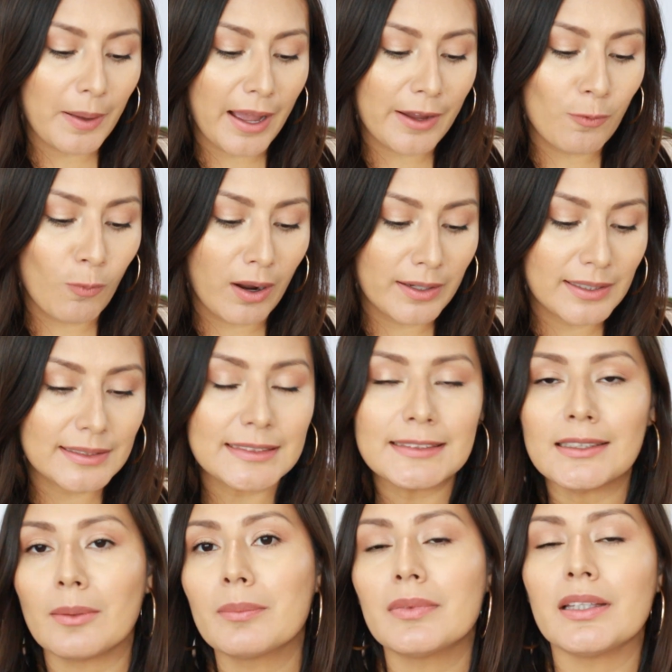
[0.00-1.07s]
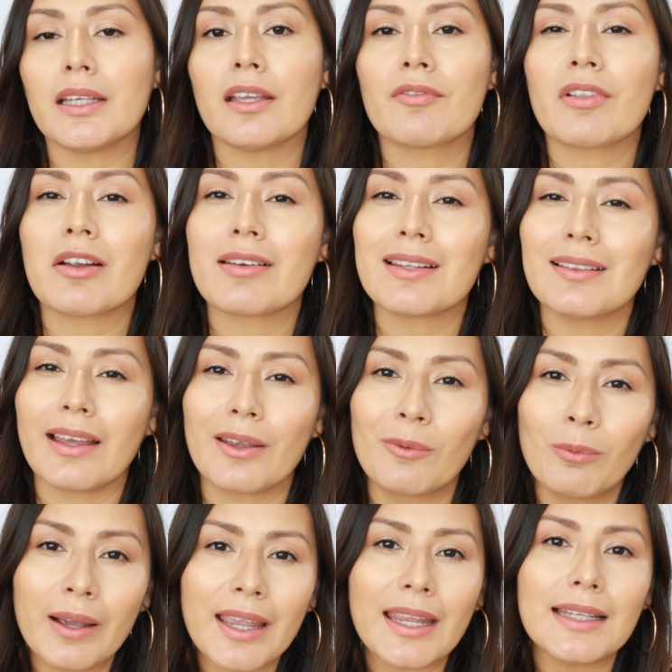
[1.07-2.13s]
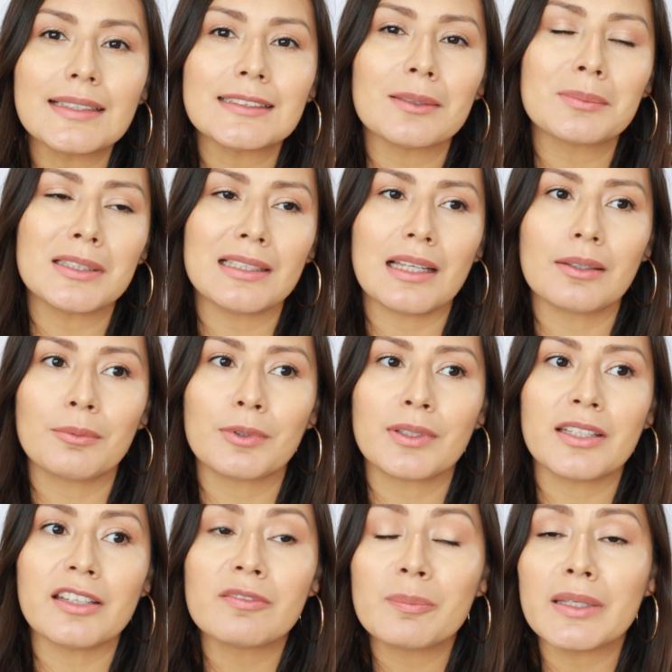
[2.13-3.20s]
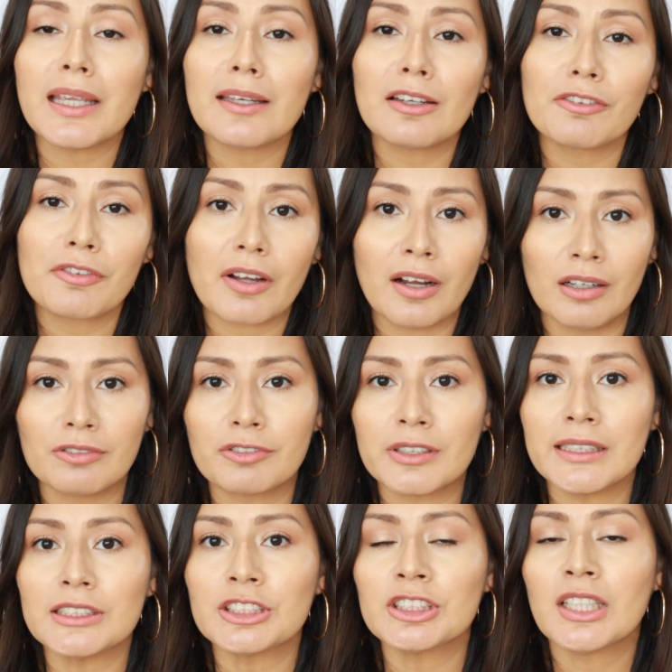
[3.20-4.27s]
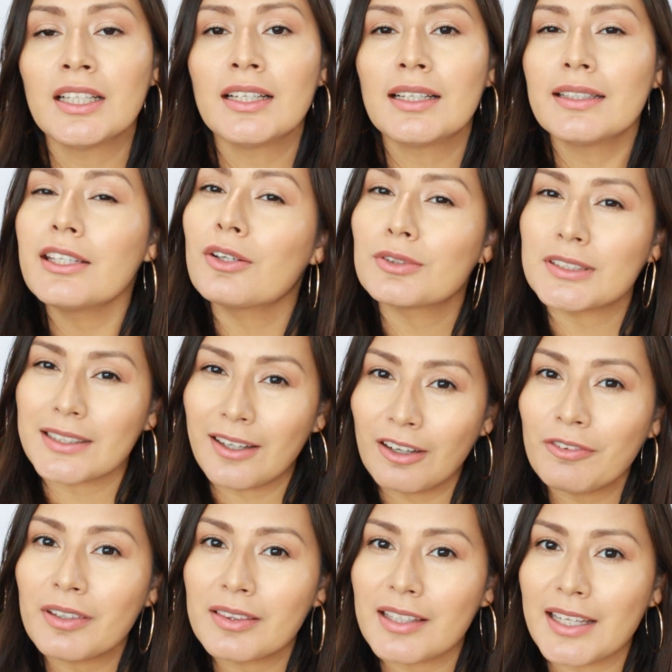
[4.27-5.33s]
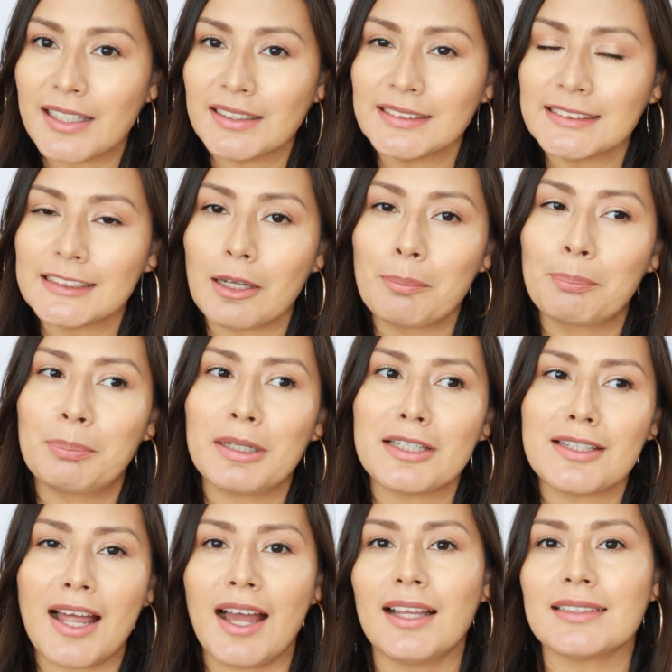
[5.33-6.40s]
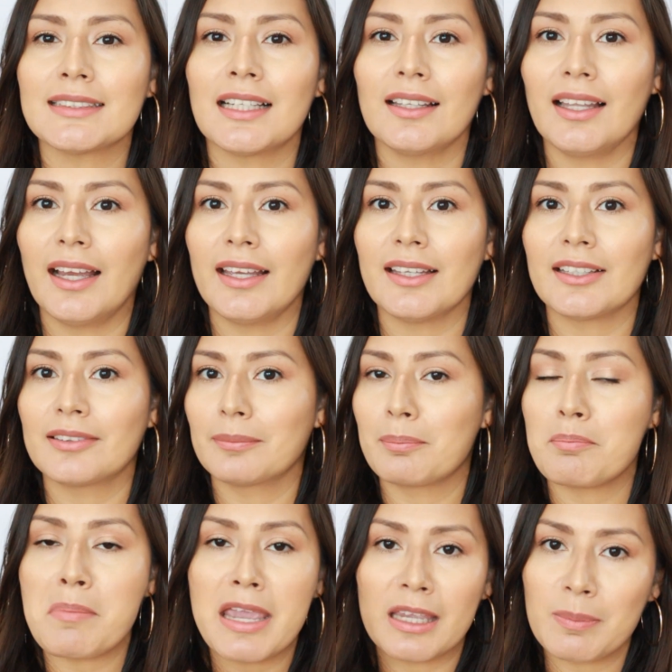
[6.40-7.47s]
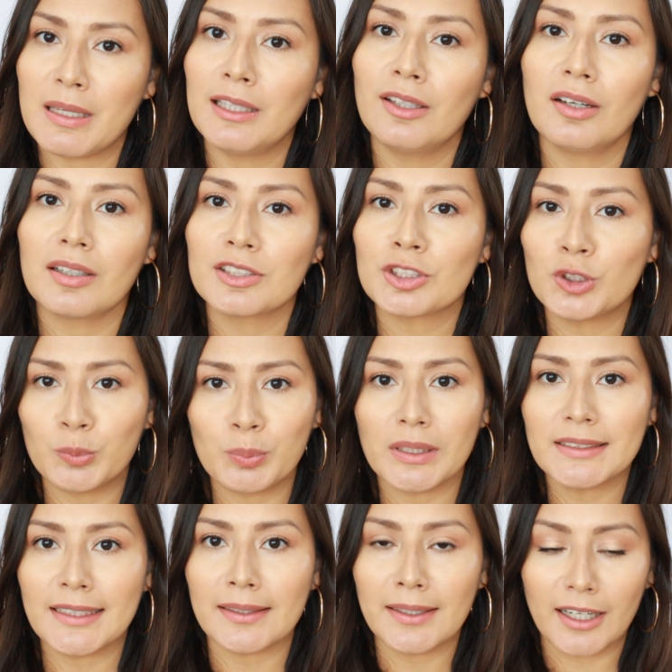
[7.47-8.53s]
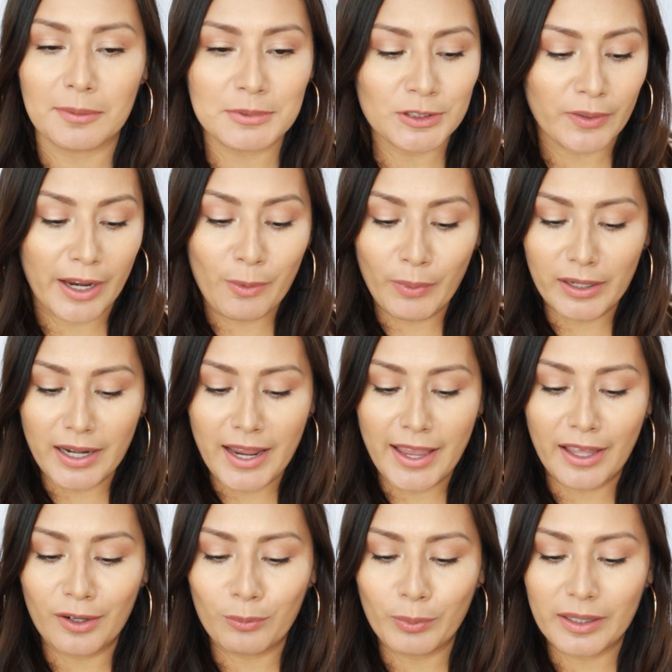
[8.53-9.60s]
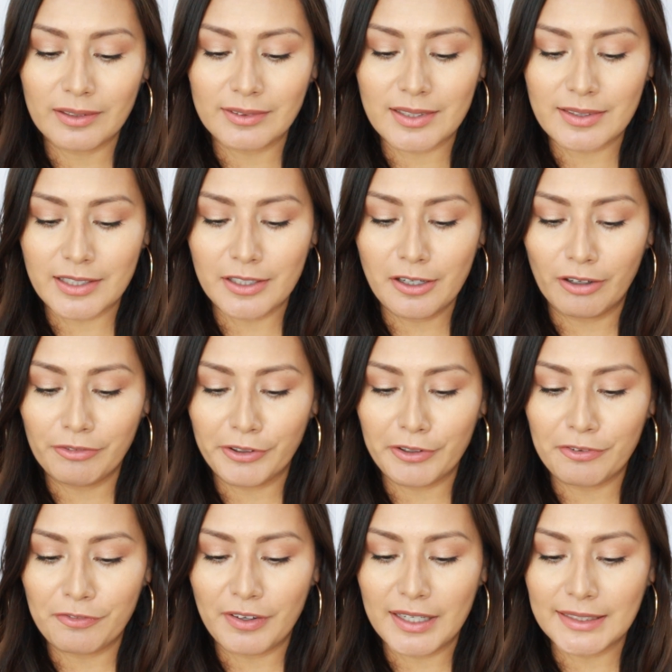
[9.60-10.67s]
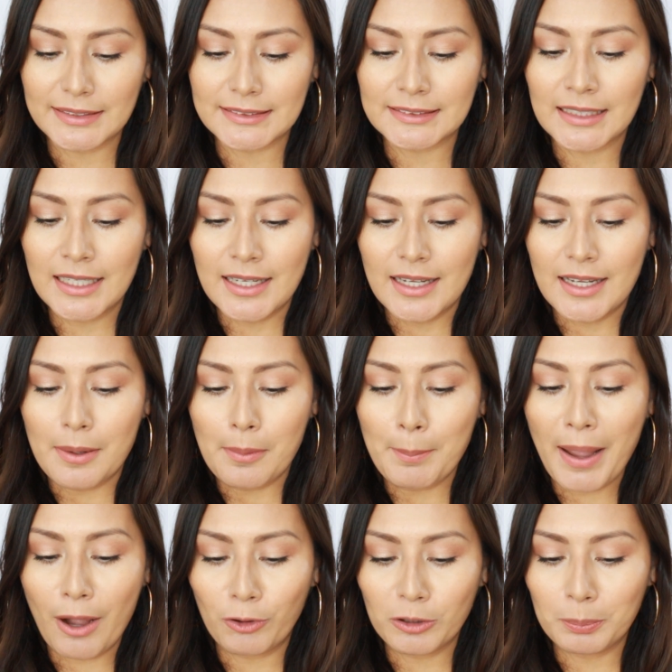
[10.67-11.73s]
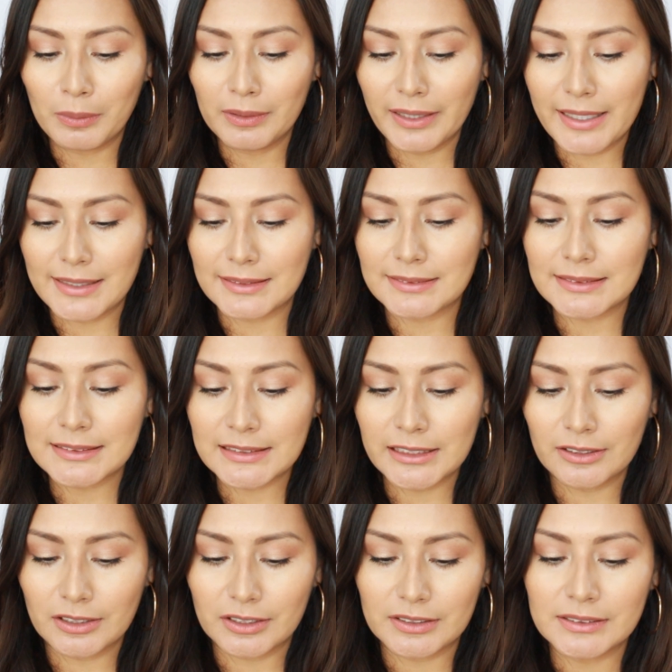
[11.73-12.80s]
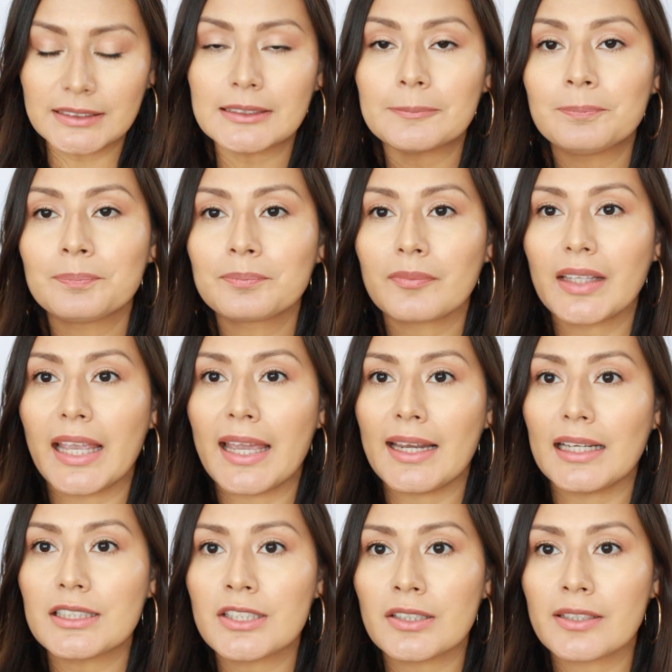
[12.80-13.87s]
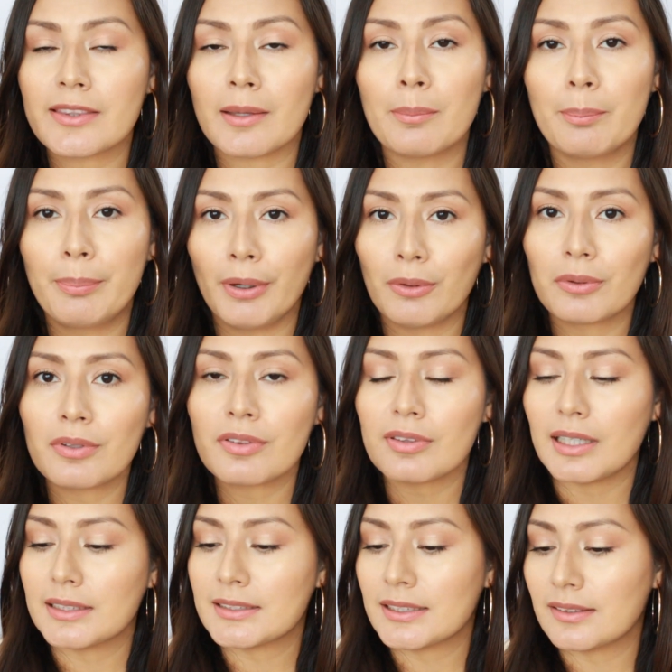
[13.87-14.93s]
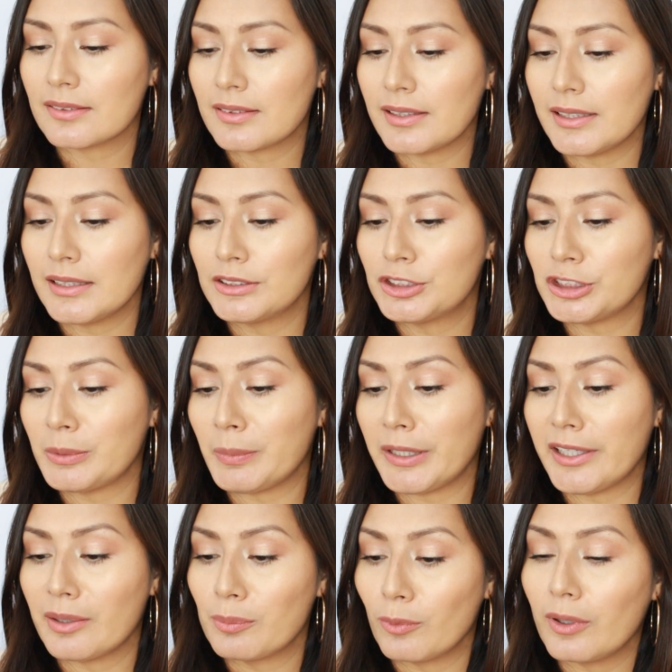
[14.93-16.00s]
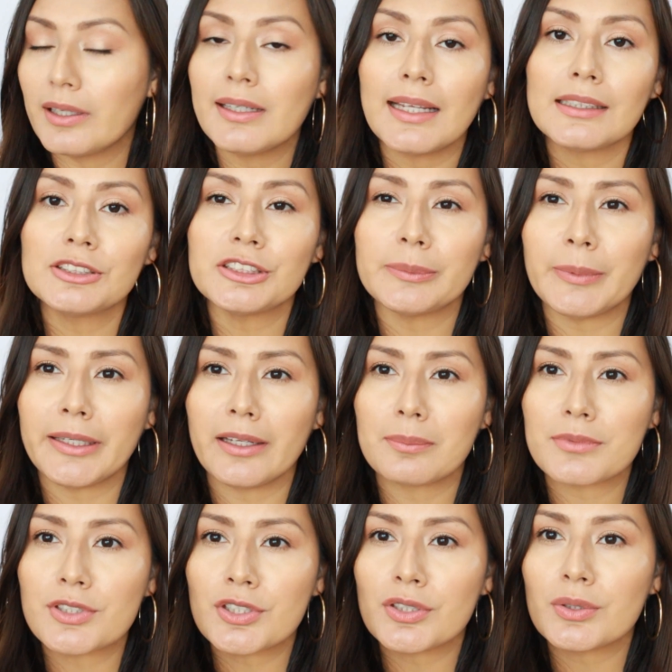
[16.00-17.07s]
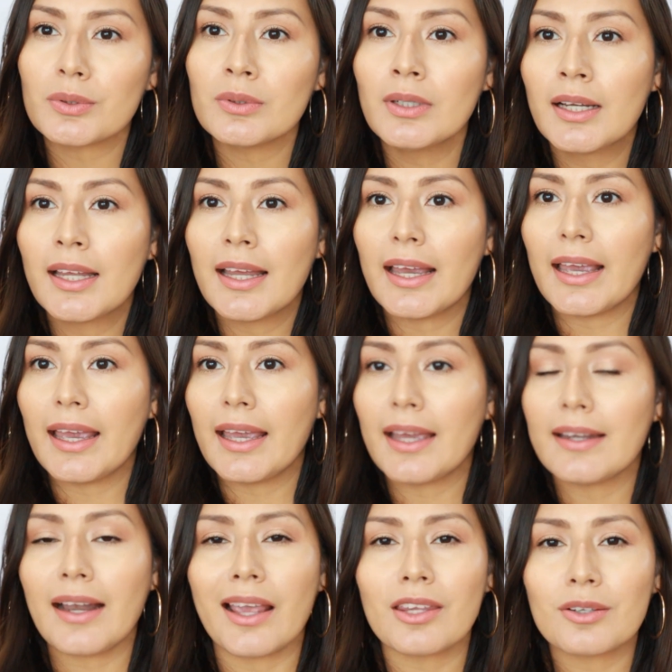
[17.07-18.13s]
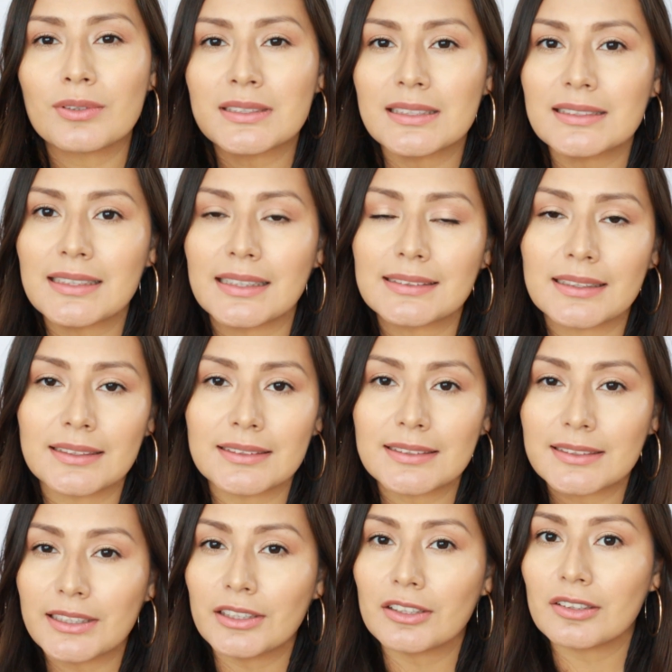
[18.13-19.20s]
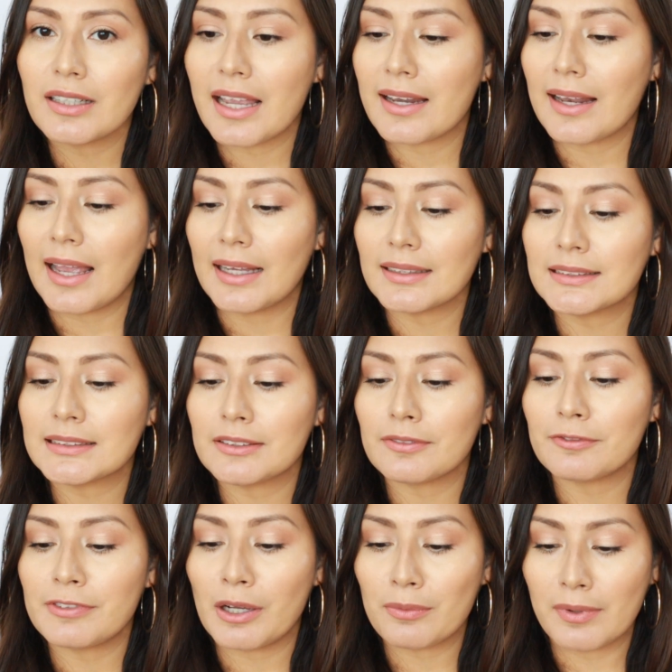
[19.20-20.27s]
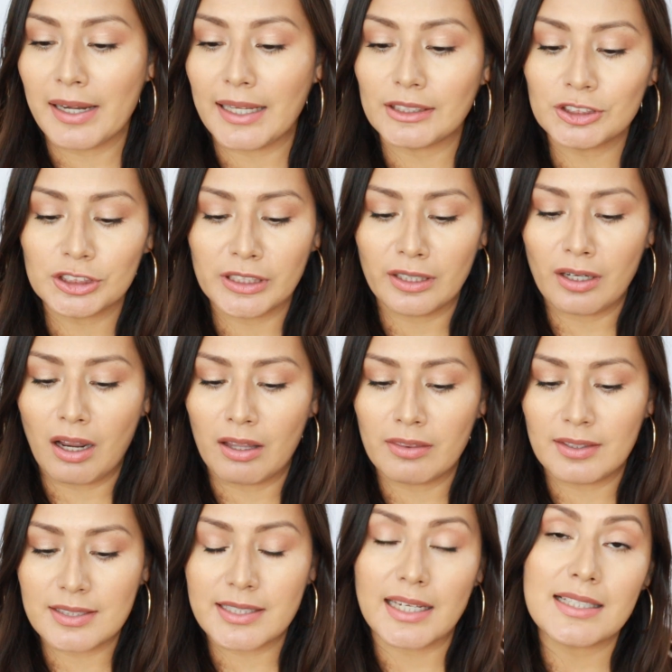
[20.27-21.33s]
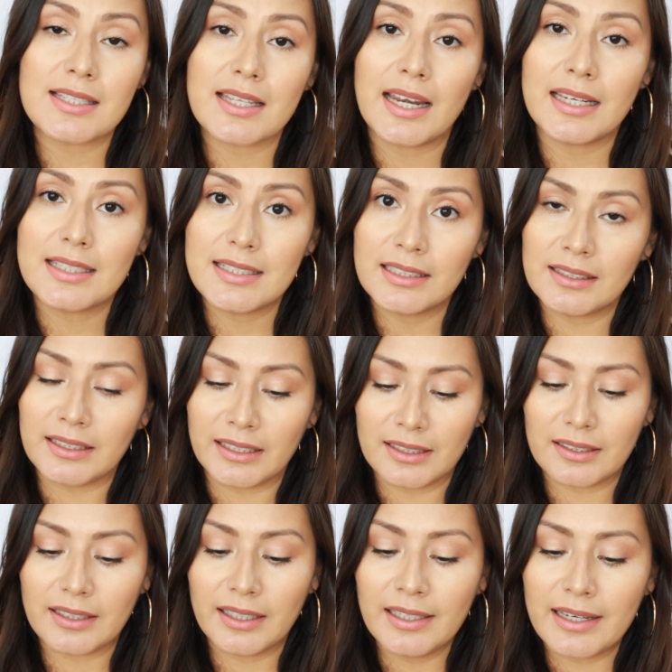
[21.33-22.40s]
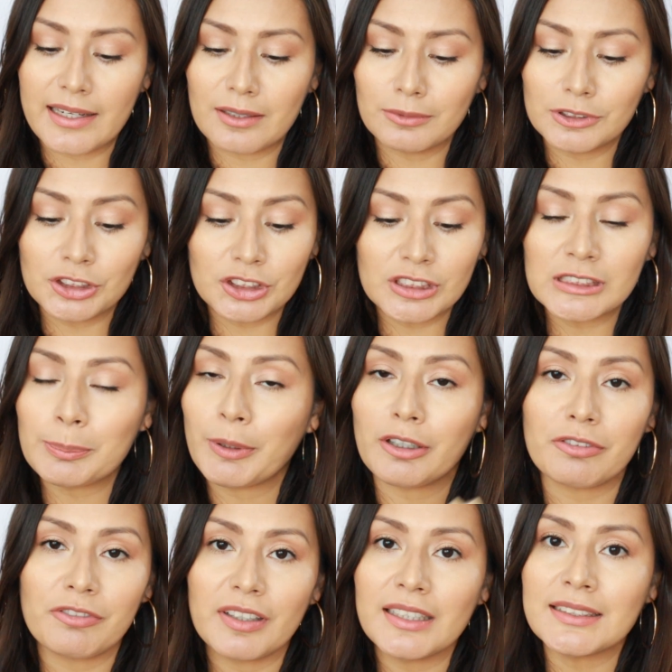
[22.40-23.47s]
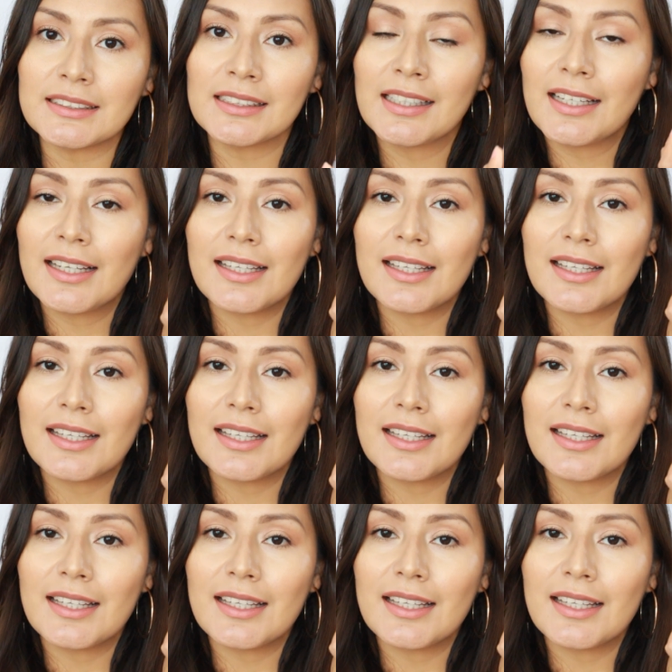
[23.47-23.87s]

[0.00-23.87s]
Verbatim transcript: I wanted something very lightweight, something that would give me enough coverage, you know, to cover things, but not to like make me look super done up. So I went ahead with the Cover FX Power Play Concealers, and I took them both. I took the G Medium 1 and G Medium 2, and I used this as concealer and as foundation on the days that I did needed it, and it was just perfect.